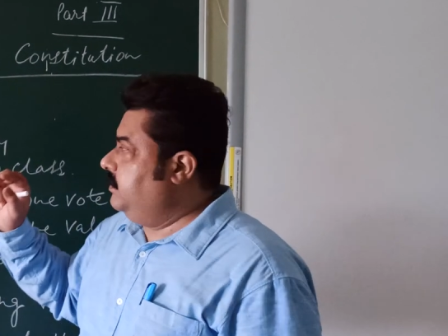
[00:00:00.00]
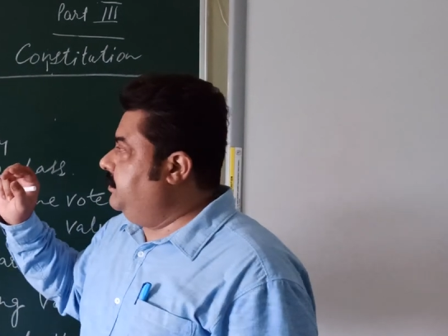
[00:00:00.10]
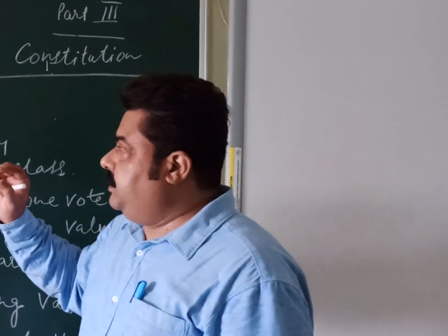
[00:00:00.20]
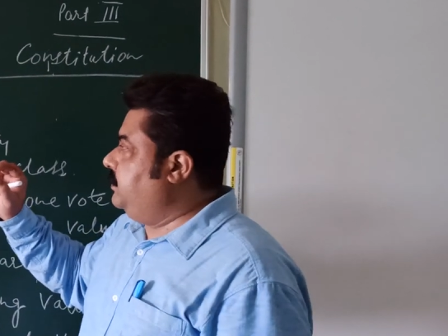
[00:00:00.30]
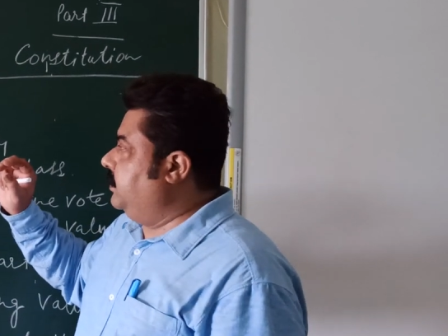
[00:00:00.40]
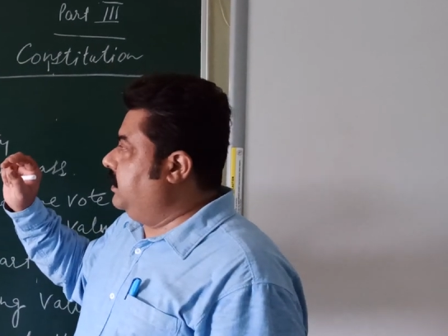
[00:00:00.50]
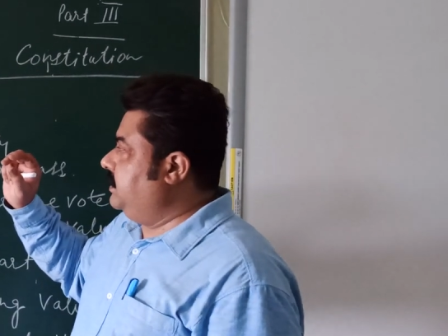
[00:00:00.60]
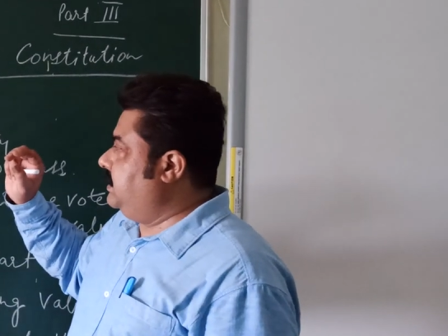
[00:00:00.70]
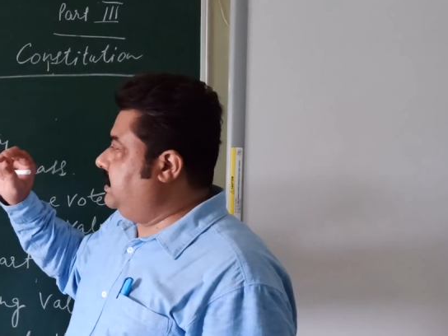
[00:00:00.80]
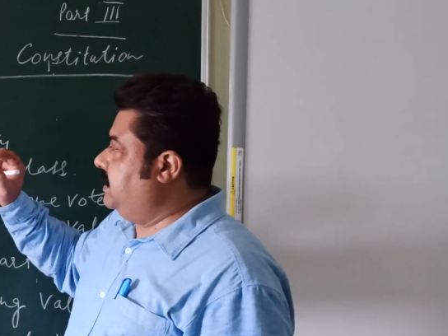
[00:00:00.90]
which
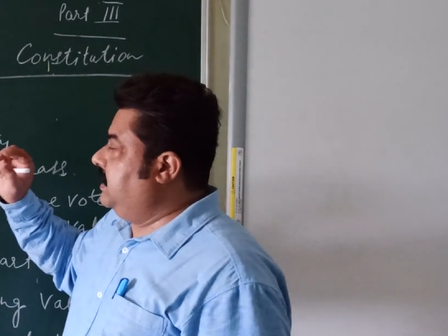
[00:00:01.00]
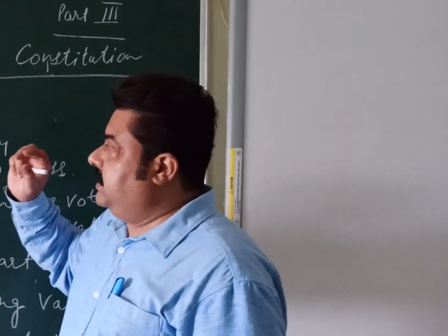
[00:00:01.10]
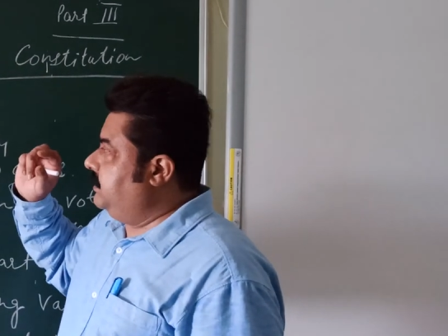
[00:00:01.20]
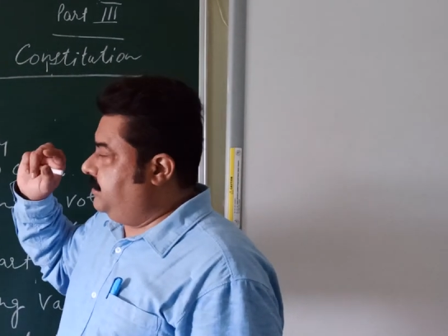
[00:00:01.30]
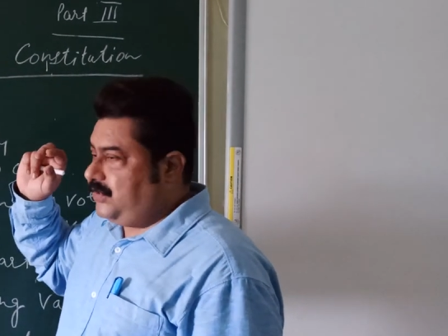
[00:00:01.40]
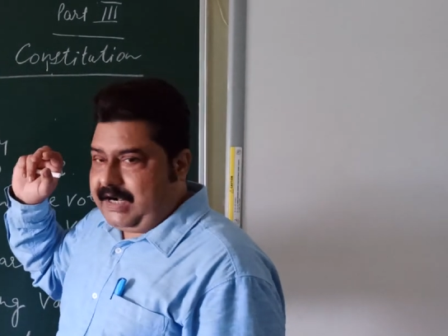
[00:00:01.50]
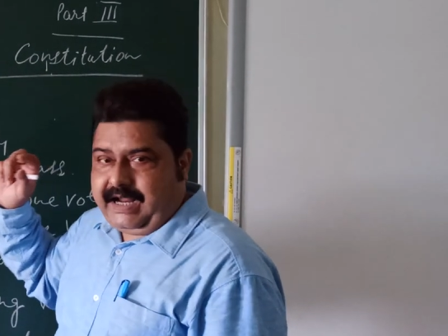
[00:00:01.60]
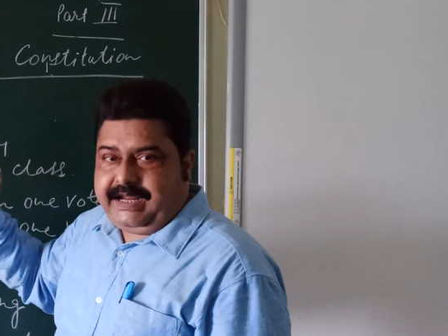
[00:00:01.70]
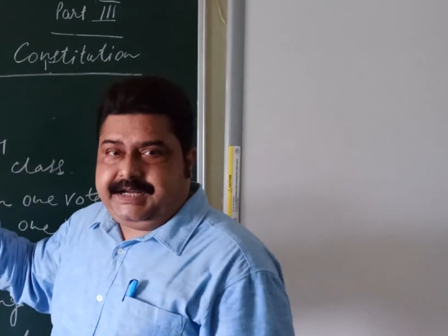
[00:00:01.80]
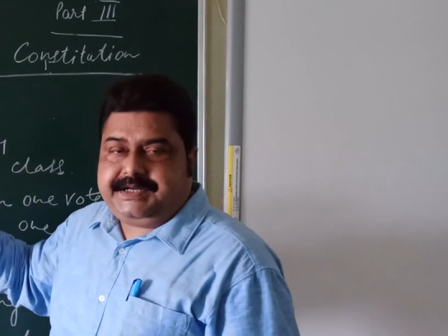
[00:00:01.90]
was
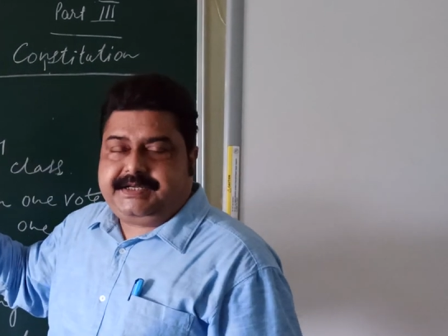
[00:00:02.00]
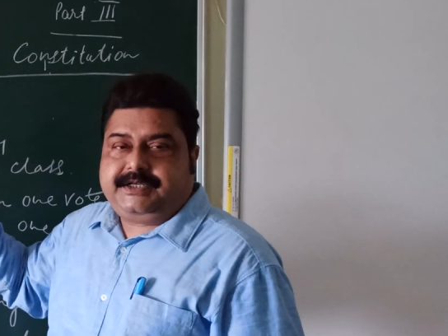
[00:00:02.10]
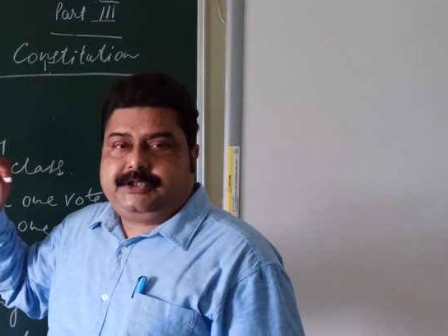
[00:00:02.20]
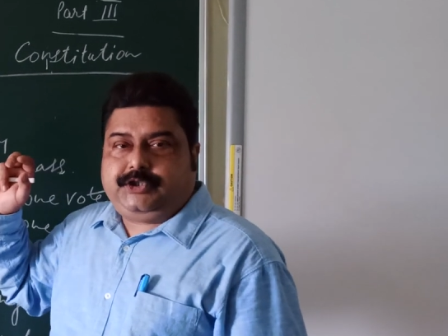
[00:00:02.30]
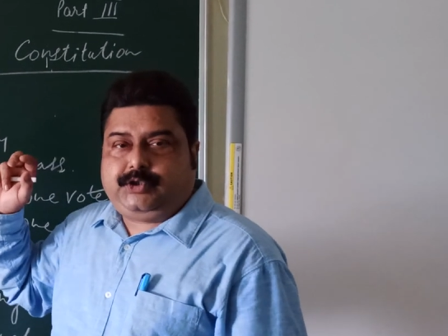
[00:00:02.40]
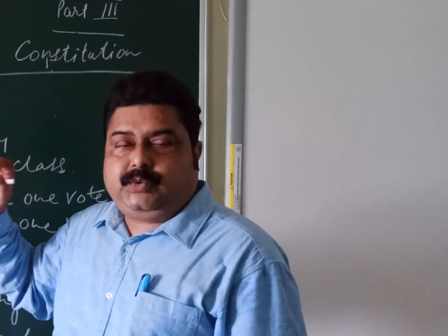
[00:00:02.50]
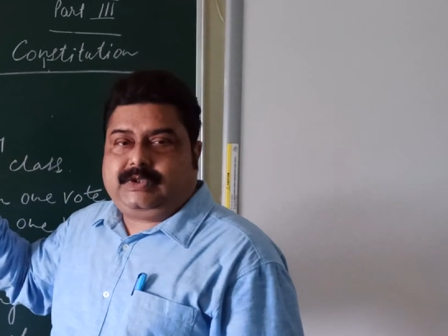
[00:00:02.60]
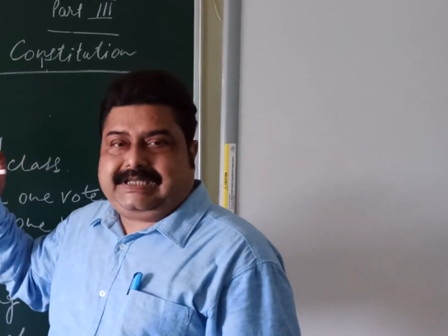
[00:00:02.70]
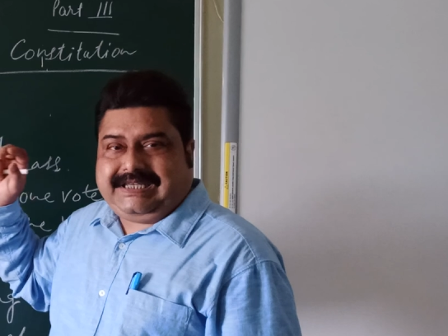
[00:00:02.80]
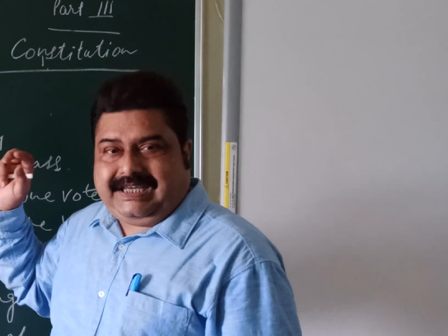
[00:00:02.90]
tried
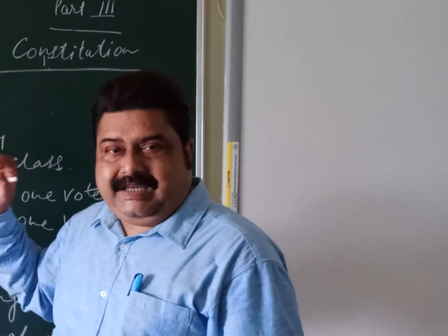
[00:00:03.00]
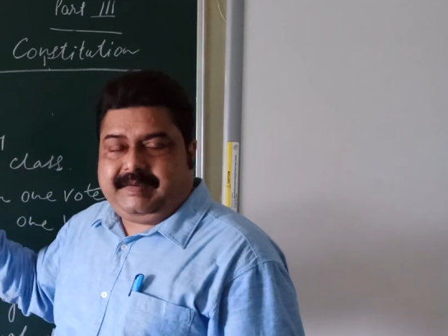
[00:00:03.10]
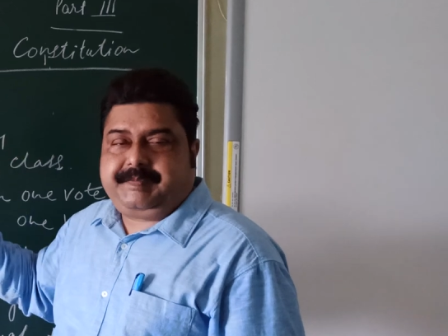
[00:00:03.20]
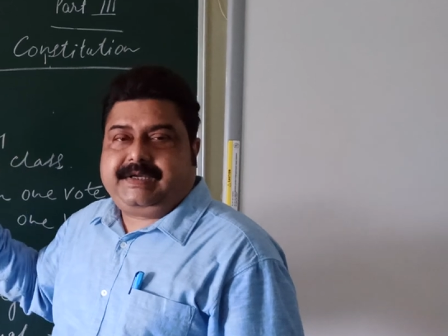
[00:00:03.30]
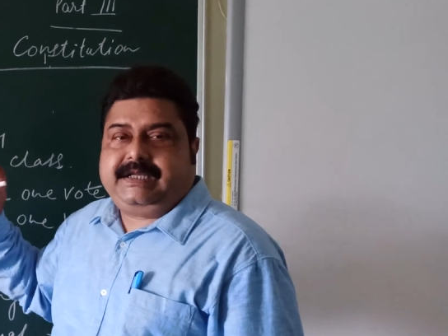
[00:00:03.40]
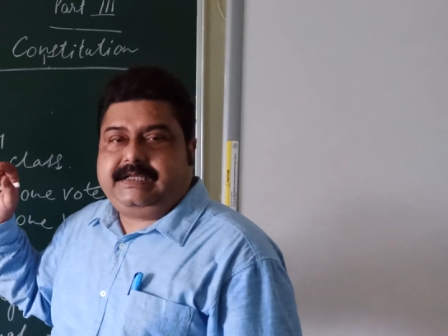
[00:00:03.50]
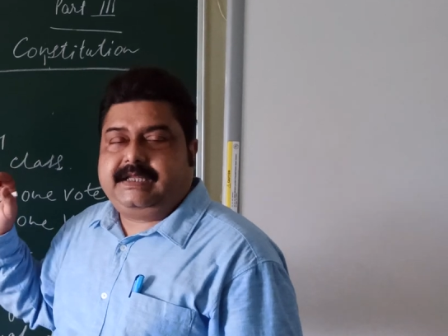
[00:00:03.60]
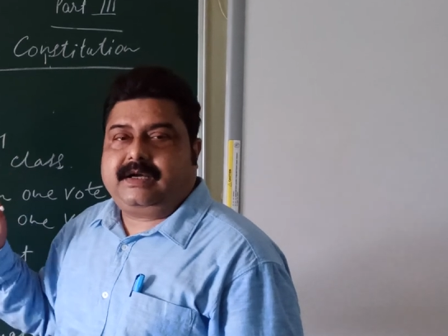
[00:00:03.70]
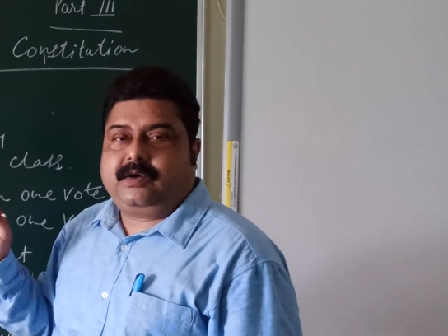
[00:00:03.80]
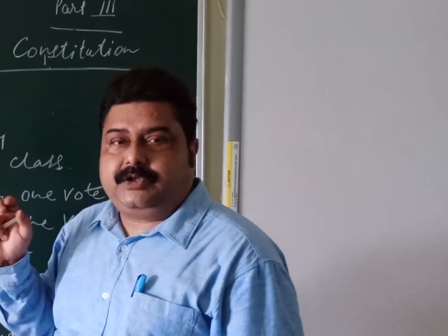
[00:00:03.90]
to keep in
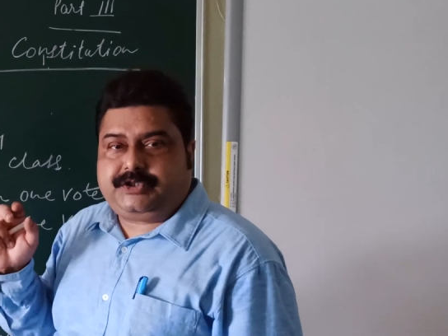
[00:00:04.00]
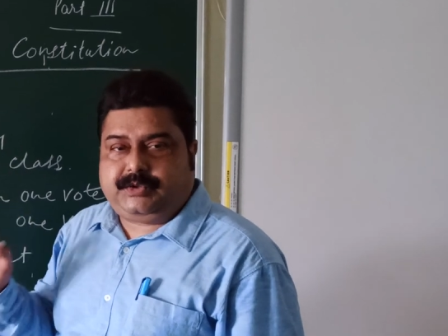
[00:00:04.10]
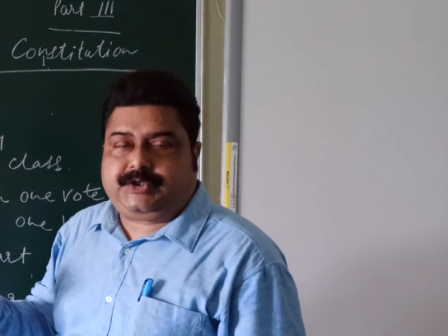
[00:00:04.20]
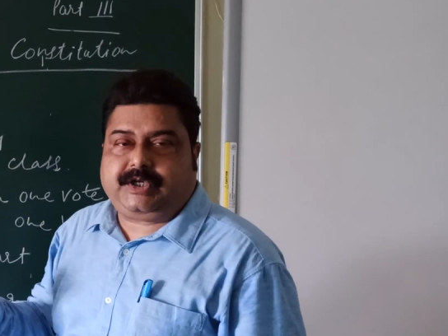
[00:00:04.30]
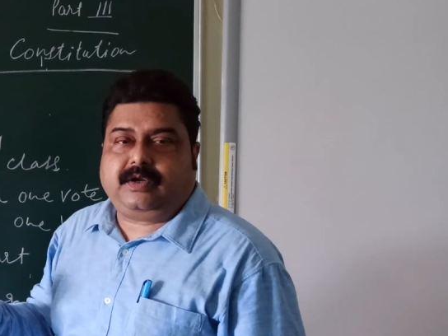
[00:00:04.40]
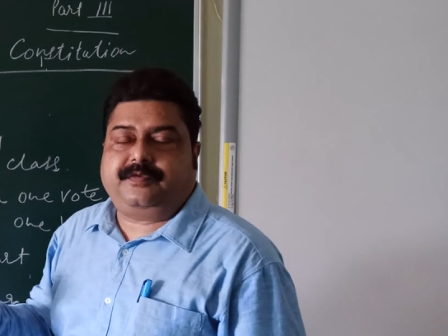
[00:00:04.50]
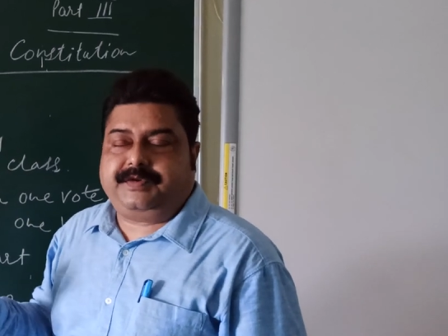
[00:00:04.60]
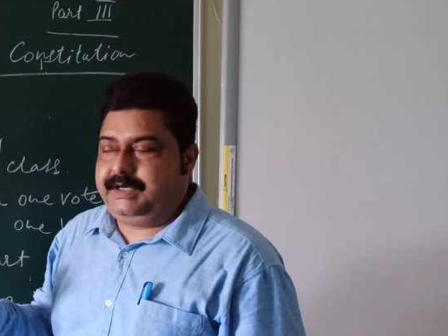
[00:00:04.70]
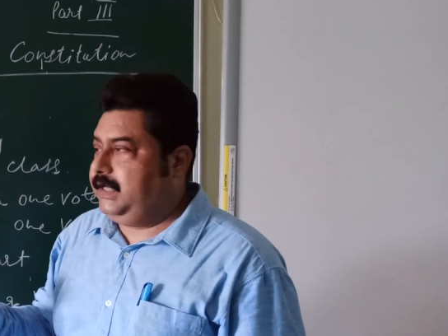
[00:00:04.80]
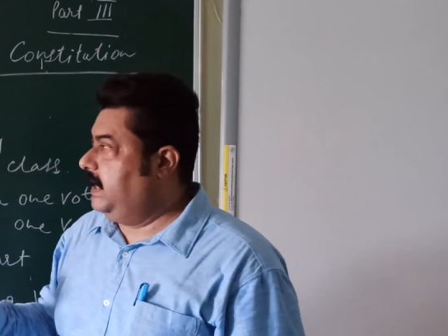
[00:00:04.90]
the Constitution
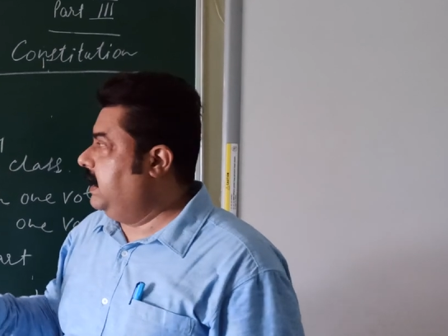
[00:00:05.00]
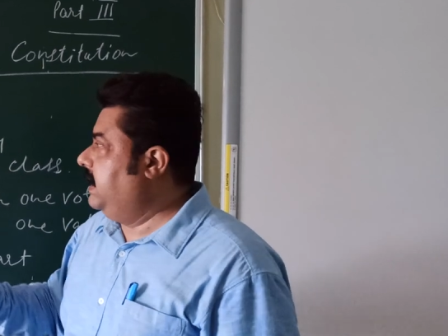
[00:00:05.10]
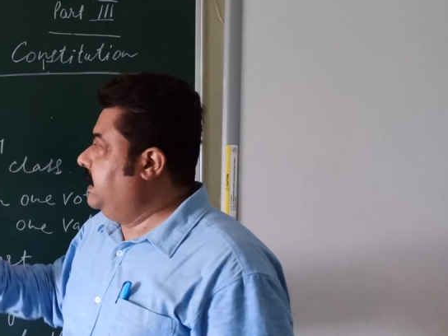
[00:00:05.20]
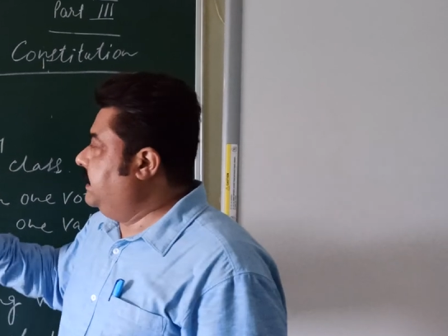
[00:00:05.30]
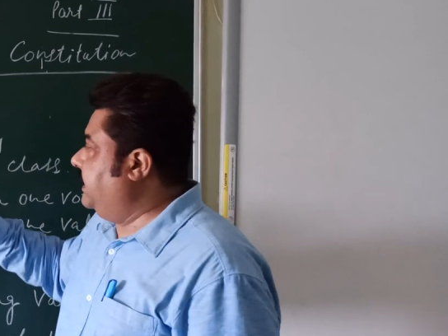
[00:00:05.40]
of India,